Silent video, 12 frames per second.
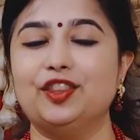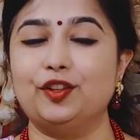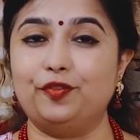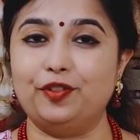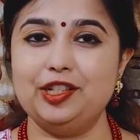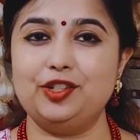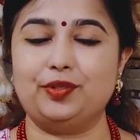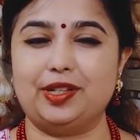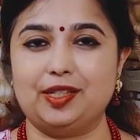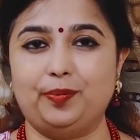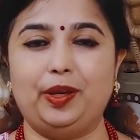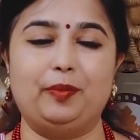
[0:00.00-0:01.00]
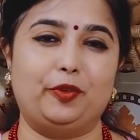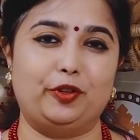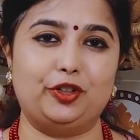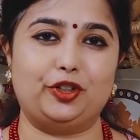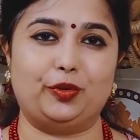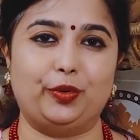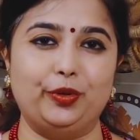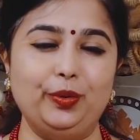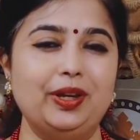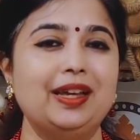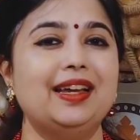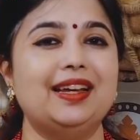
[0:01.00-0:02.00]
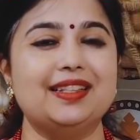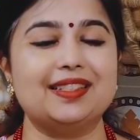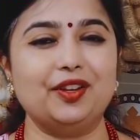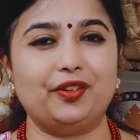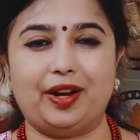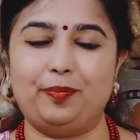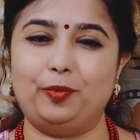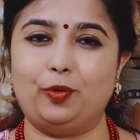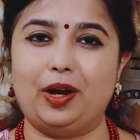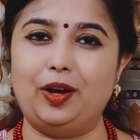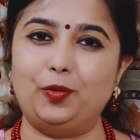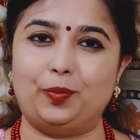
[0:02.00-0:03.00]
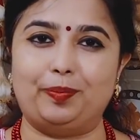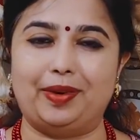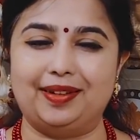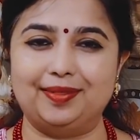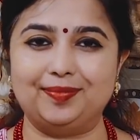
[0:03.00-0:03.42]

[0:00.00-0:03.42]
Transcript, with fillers: The first recipe I'm going to show you is the red poha upma.